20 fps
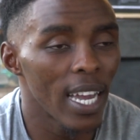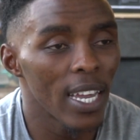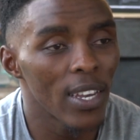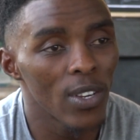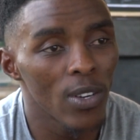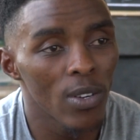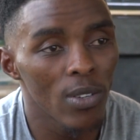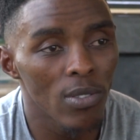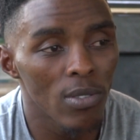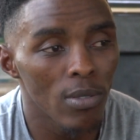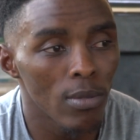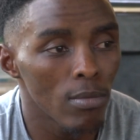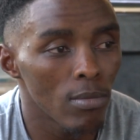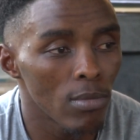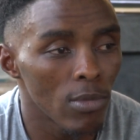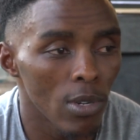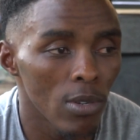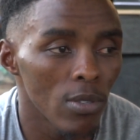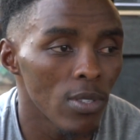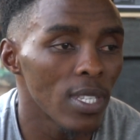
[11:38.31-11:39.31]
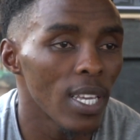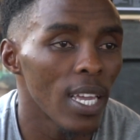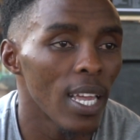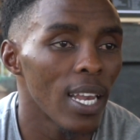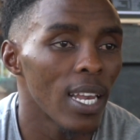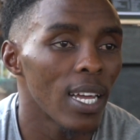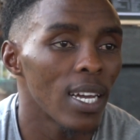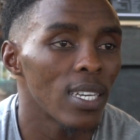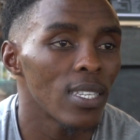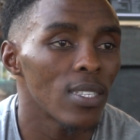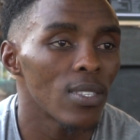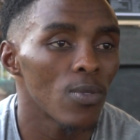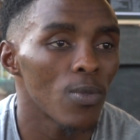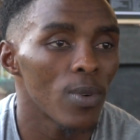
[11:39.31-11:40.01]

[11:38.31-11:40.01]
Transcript: I know George Taylor's